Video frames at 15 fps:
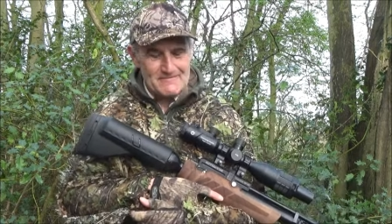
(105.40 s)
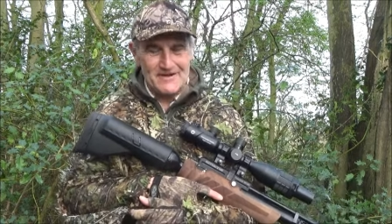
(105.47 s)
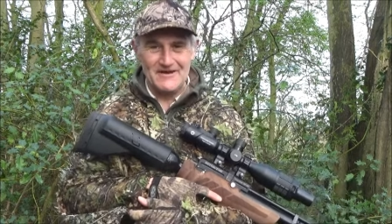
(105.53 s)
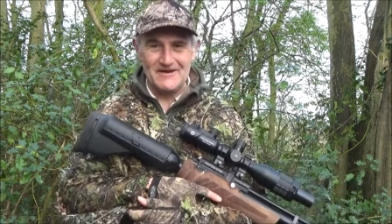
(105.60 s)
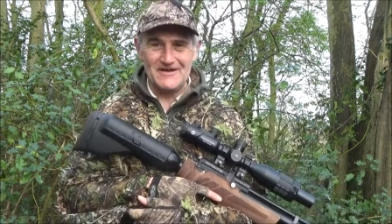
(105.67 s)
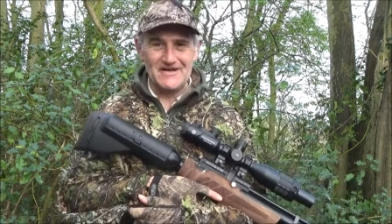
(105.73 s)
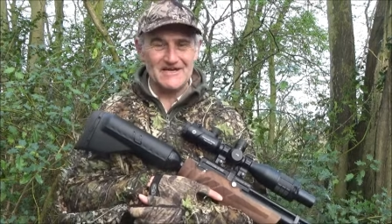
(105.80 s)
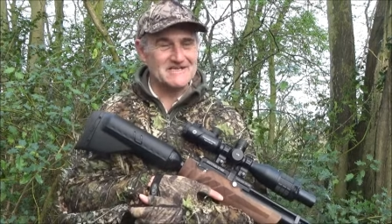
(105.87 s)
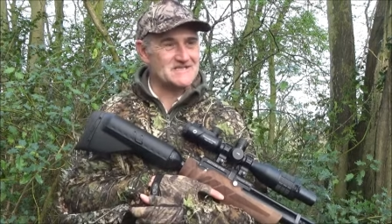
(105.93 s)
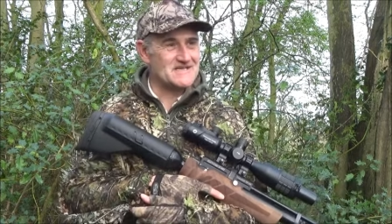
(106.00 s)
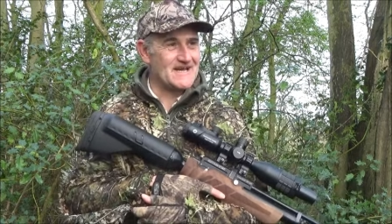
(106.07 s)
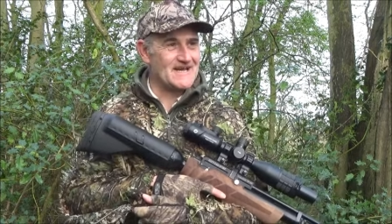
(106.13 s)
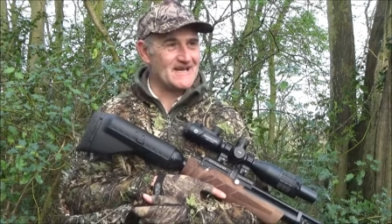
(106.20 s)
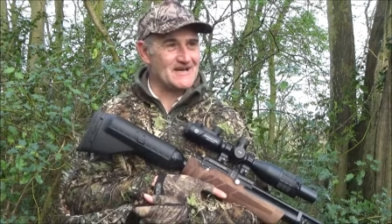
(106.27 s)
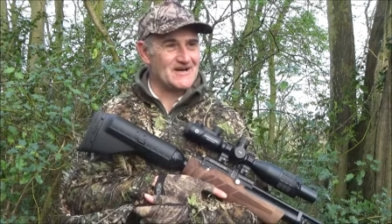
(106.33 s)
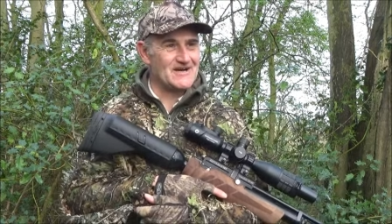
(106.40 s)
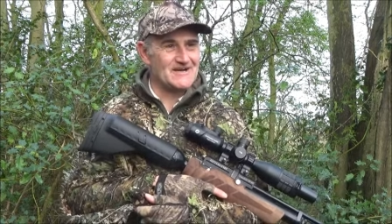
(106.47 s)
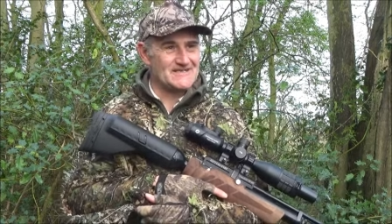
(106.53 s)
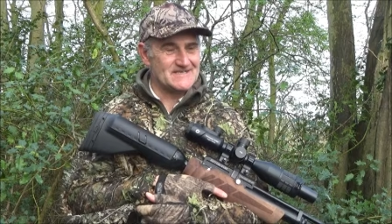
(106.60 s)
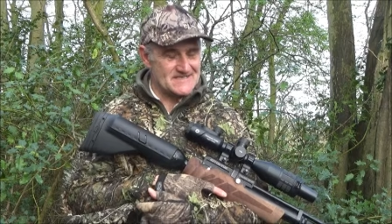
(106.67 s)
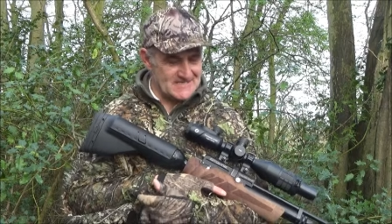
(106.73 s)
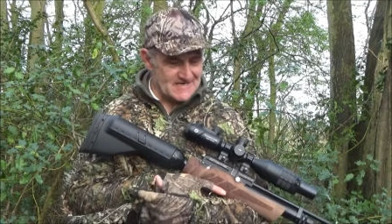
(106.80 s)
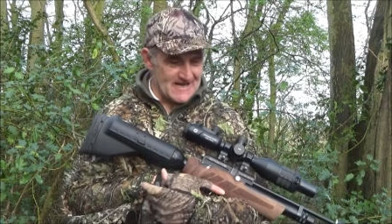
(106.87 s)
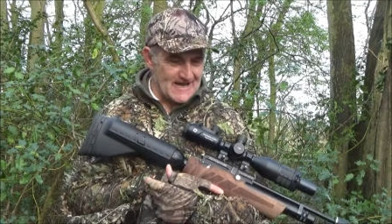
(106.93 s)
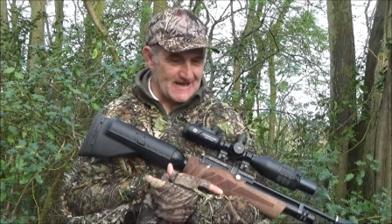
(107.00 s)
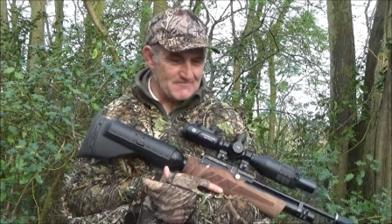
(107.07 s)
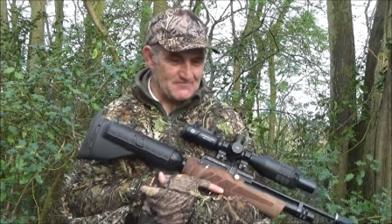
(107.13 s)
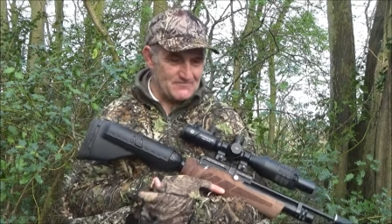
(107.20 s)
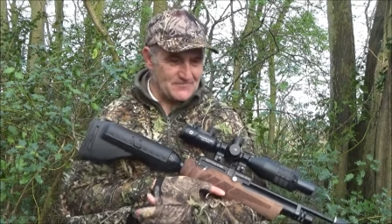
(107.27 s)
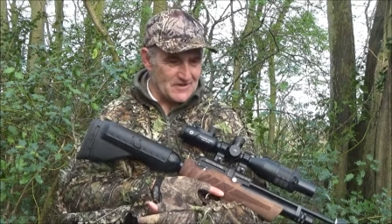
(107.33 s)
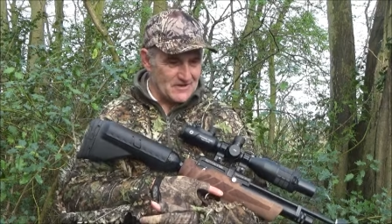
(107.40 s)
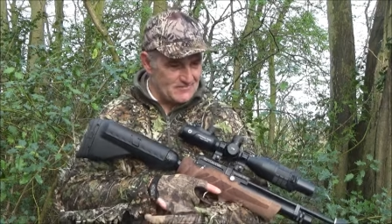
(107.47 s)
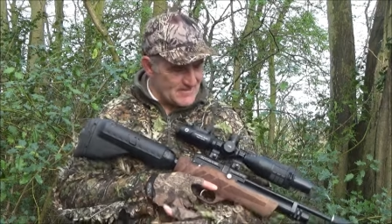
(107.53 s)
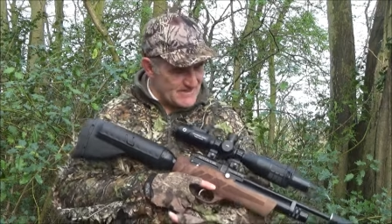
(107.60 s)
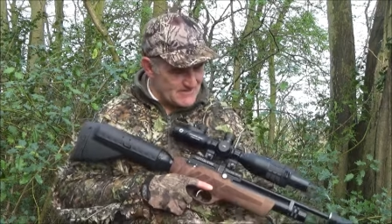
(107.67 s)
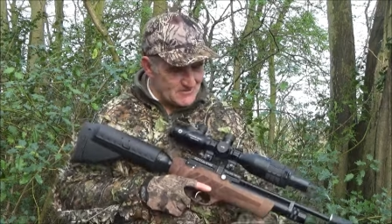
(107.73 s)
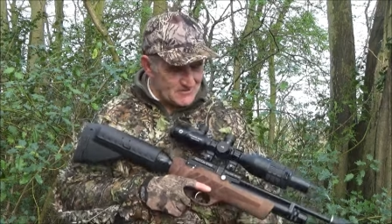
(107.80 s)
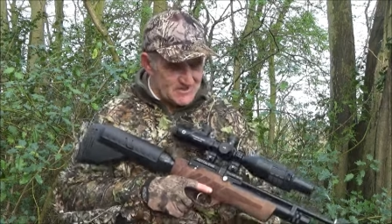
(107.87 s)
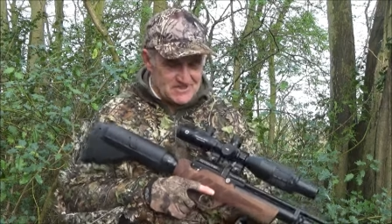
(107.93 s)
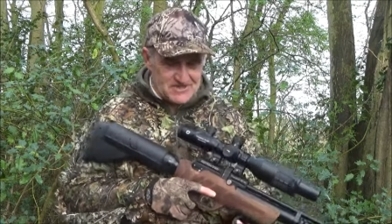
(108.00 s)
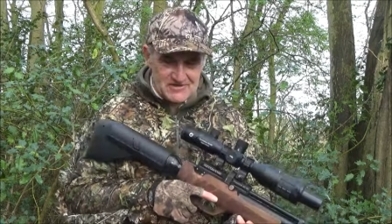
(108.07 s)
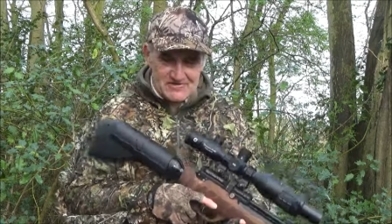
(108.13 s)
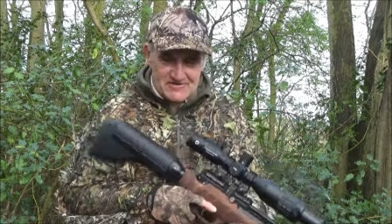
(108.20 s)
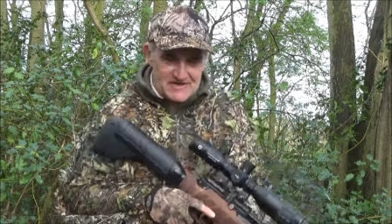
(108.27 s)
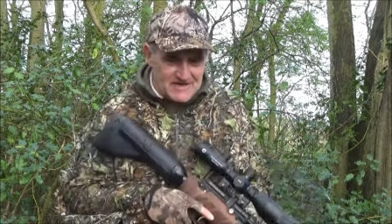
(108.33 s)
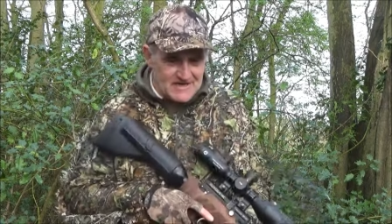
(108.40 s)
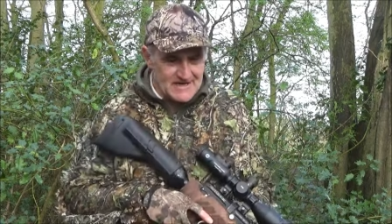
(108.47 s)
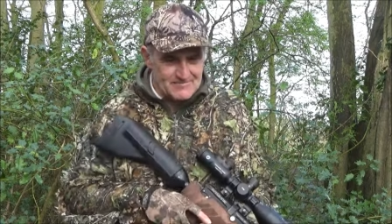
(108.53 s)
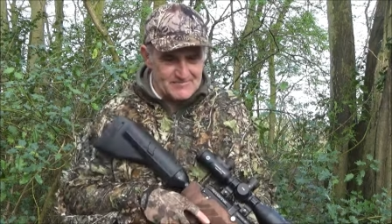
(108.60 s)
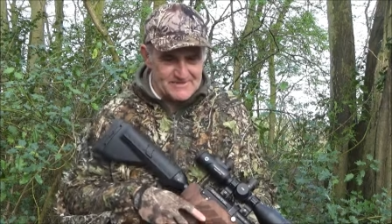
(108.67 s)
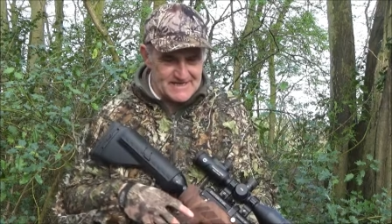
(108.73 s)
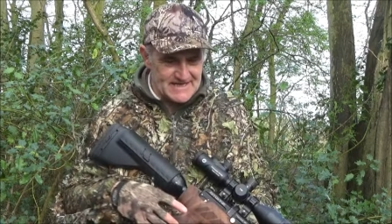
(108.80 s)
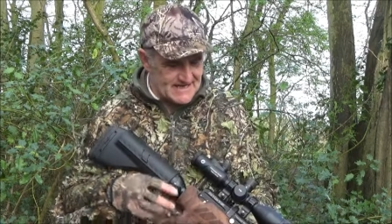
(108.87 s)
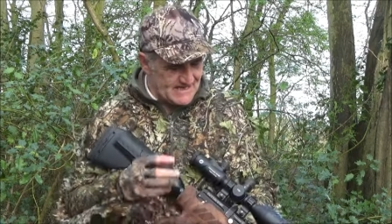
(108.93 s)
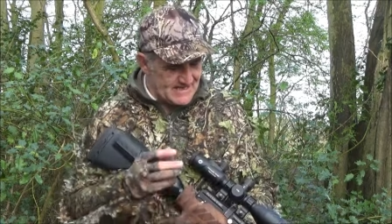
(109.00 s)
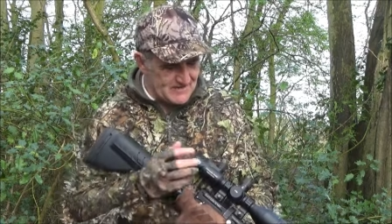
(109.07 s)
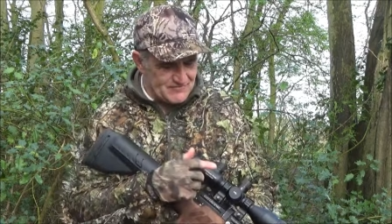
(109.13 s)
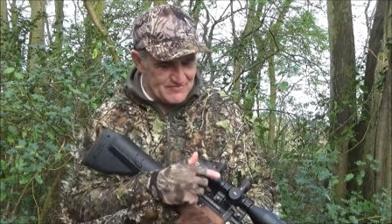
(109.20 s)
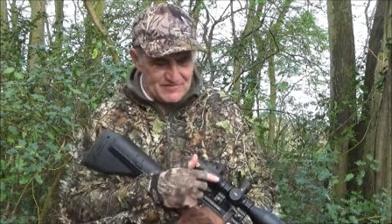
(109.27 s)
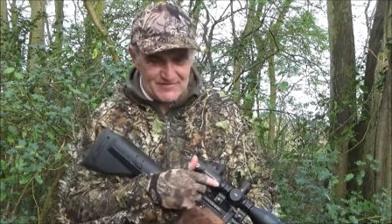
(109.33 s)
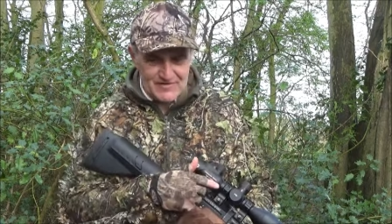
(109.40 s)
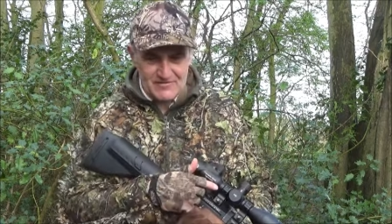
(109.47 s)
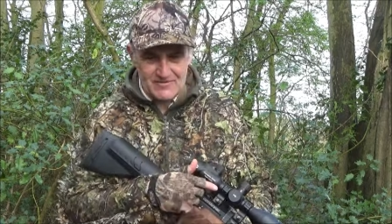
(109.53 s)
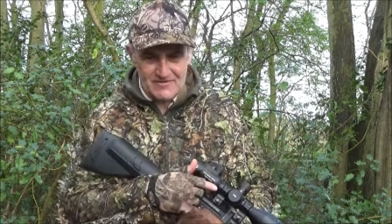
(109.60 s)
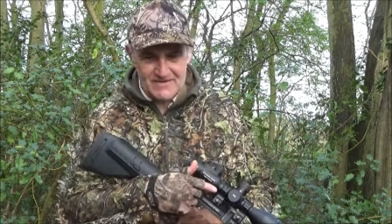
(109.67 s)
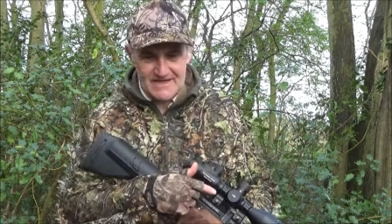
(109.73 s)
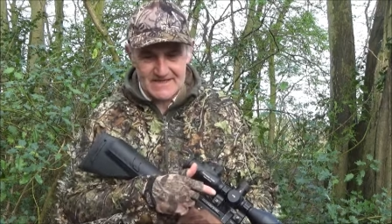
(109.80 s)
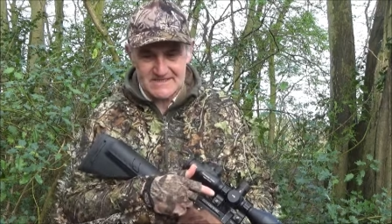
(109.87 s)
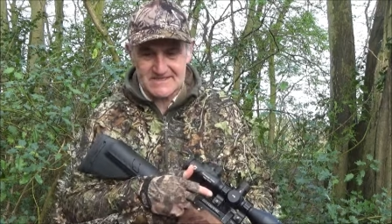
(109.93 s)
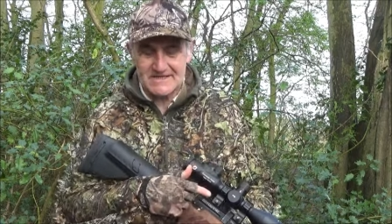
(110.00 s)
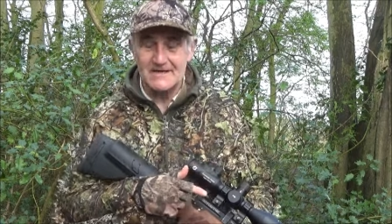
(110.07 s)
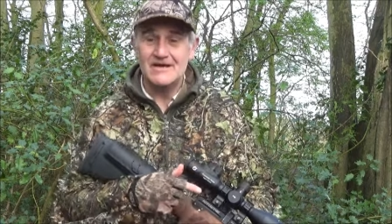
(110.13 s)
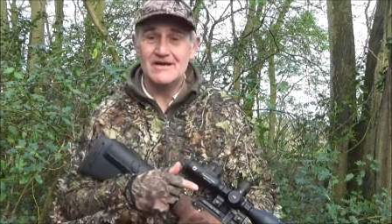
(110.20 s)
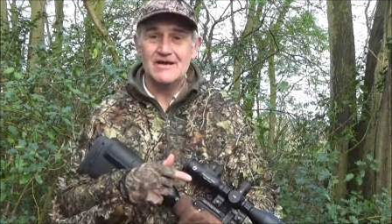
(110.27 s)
But like I say guys, um, I'm not going to do an updated review on this.